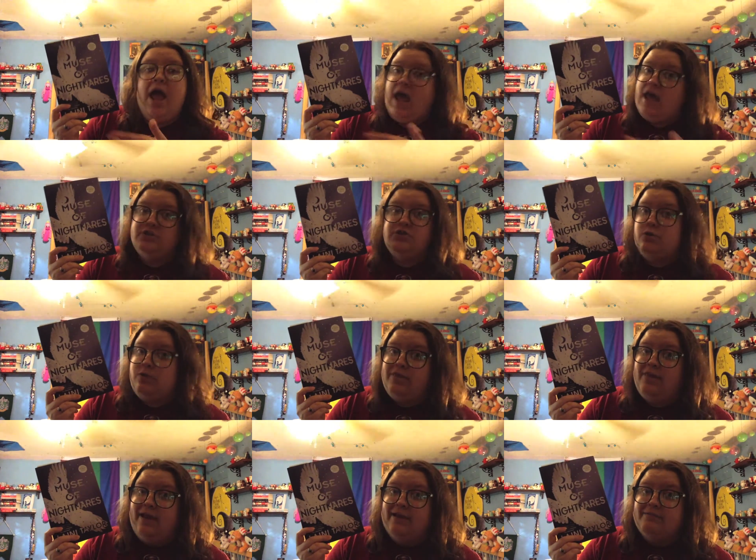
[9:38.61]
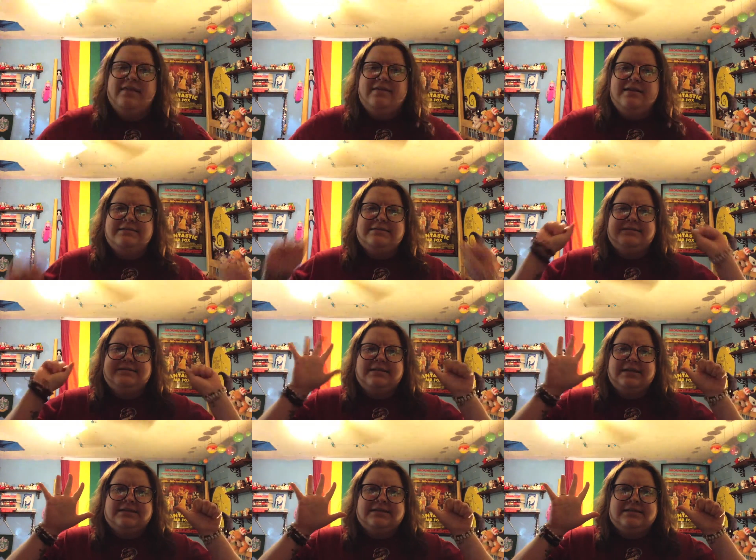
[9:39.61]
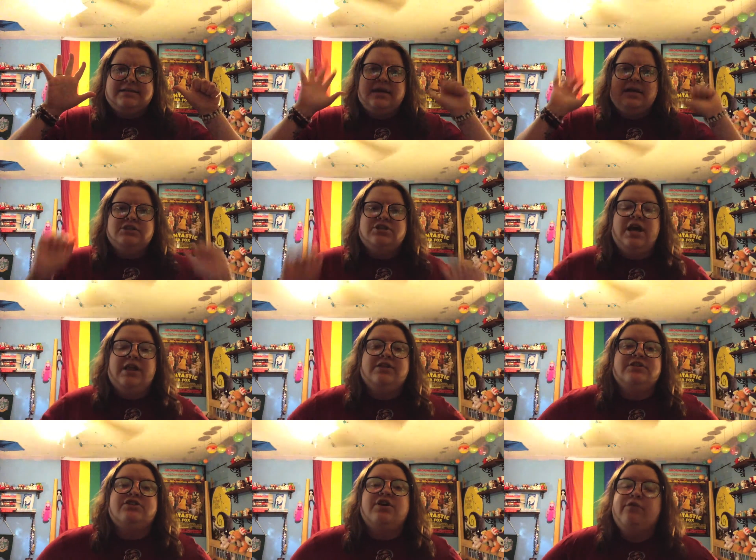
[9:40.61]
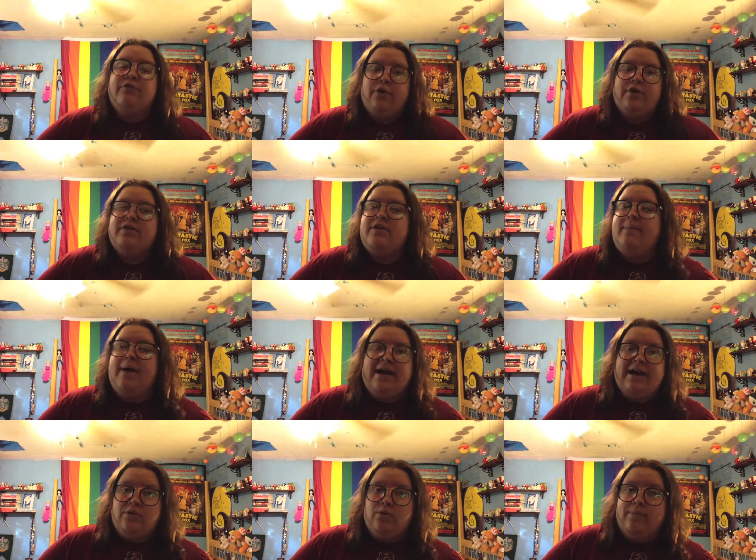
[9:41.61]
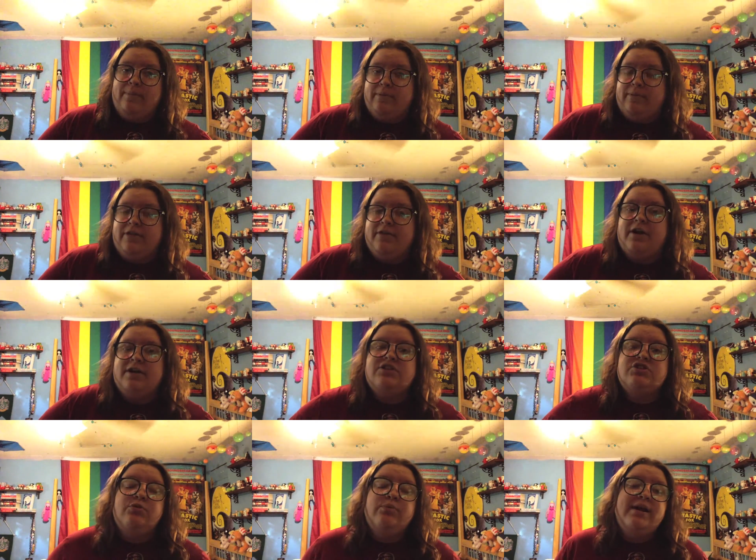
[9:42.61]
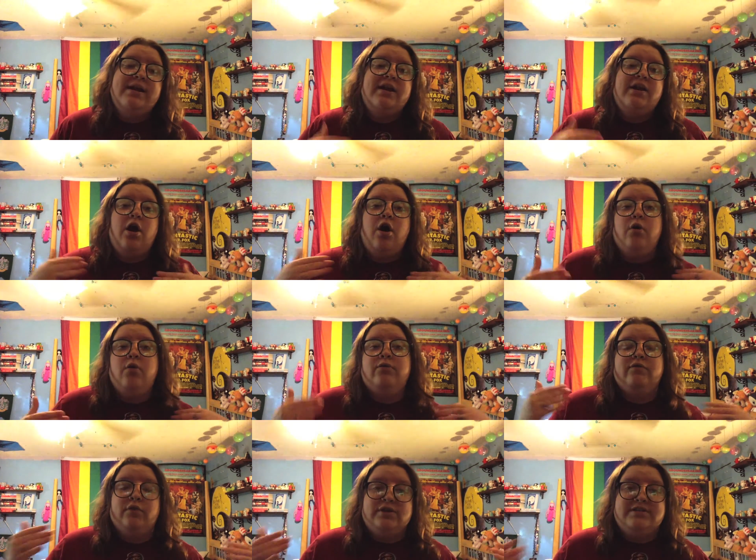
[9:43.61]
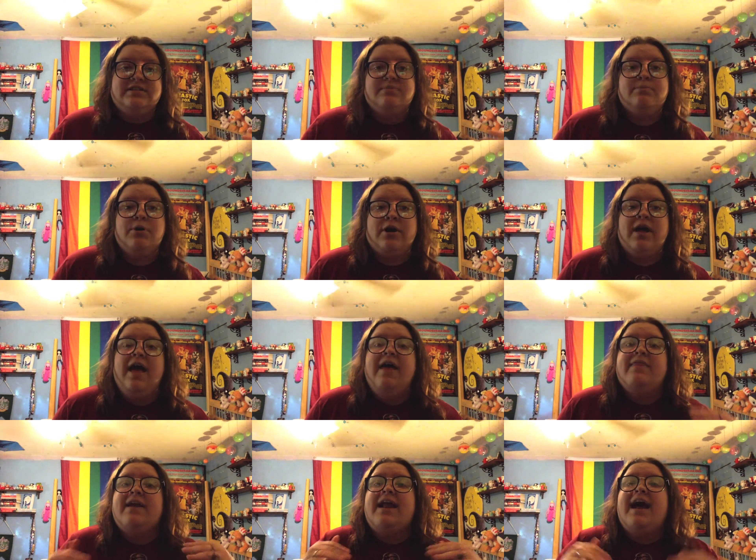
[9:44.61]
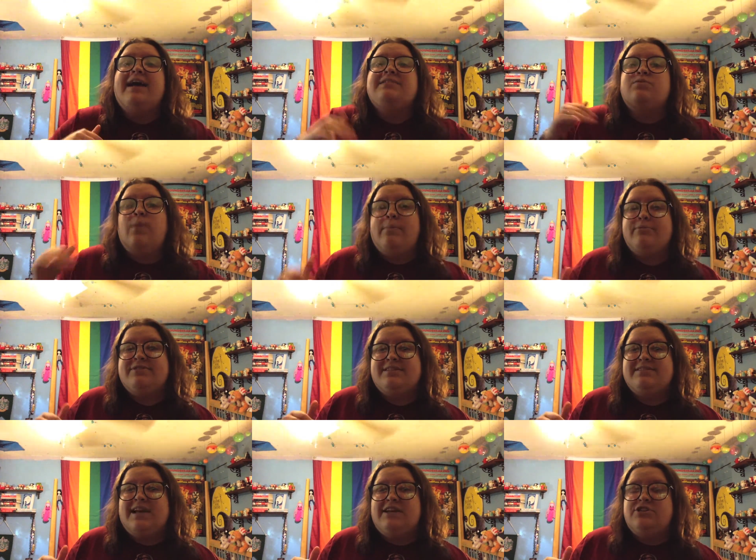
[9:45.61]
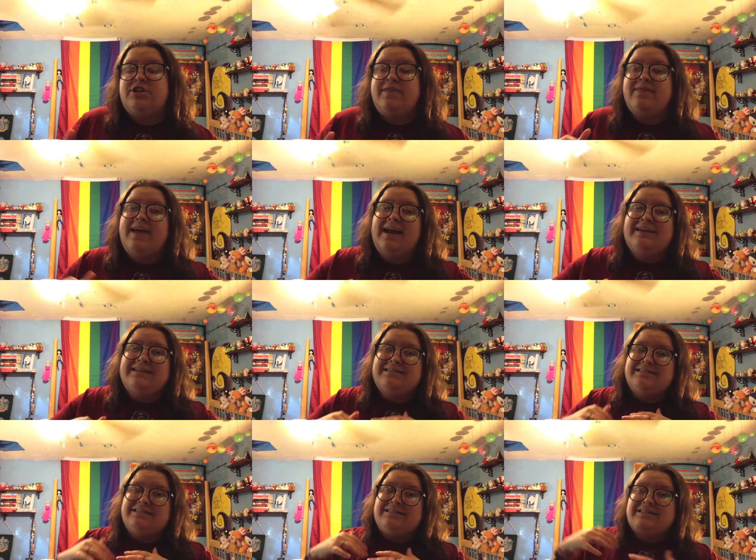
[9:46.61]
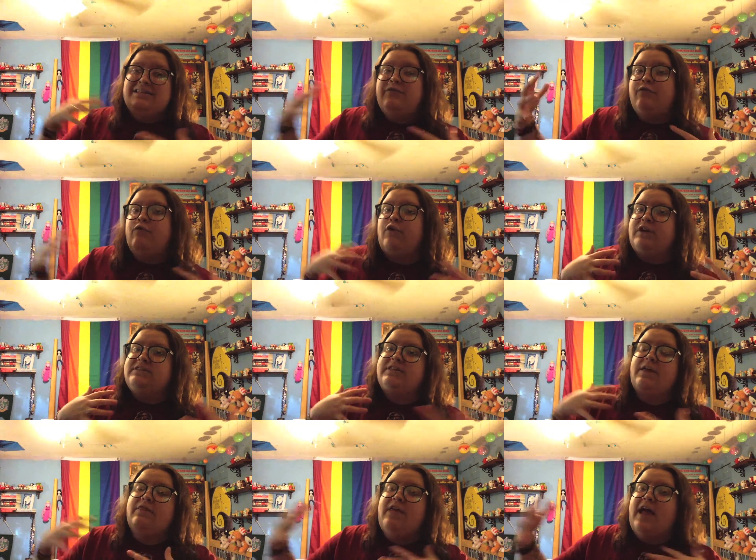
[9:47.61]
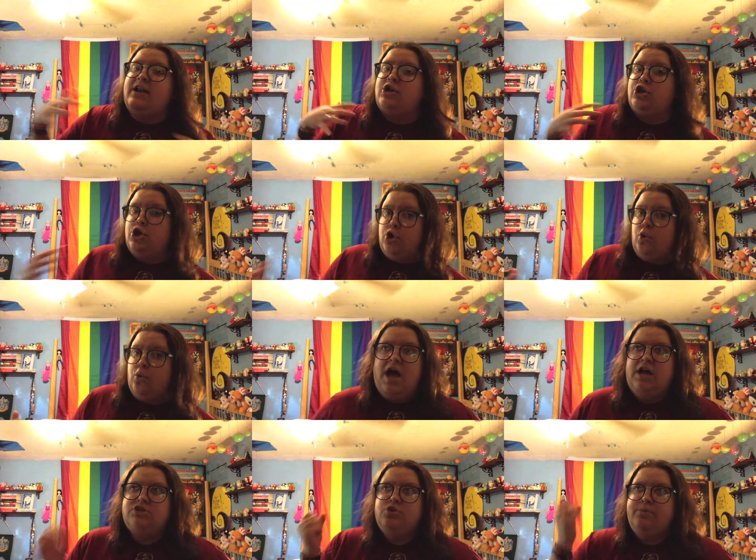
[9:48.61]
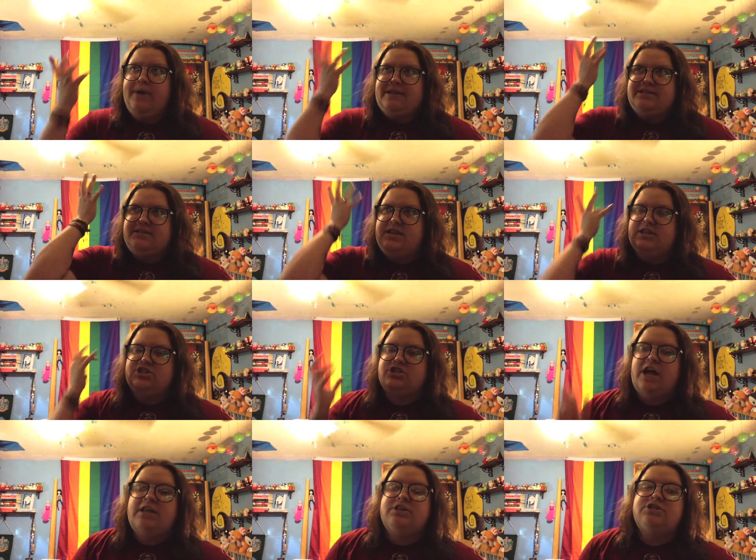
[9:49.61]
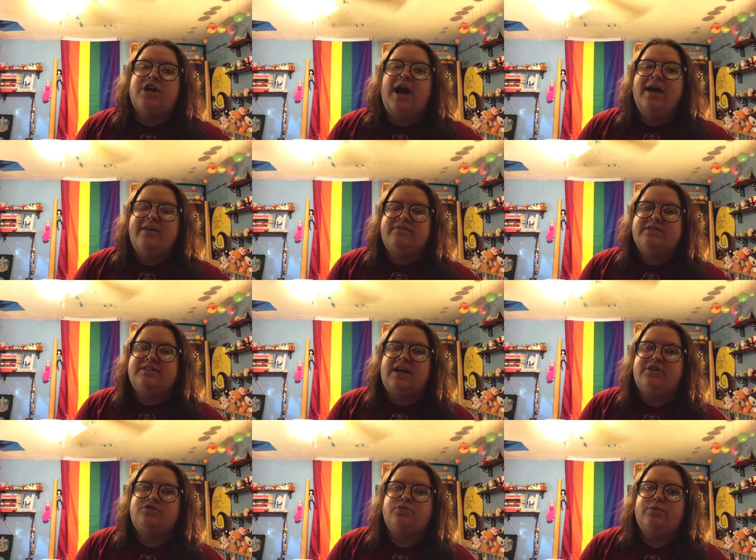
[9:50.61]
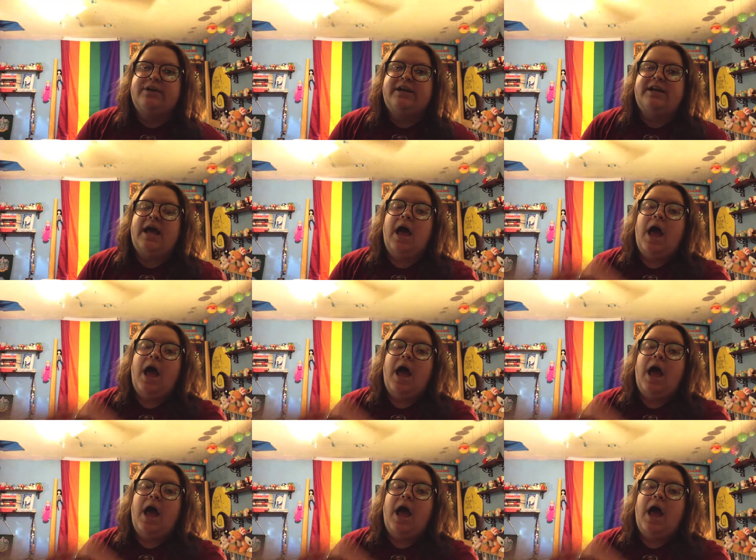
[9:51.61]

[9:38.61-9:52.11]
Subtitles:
and do the thing. The 6th challenge for the biannual bibliothon is to read an own voices book that has representation that is different than you. And to best this challenge, I have decided to read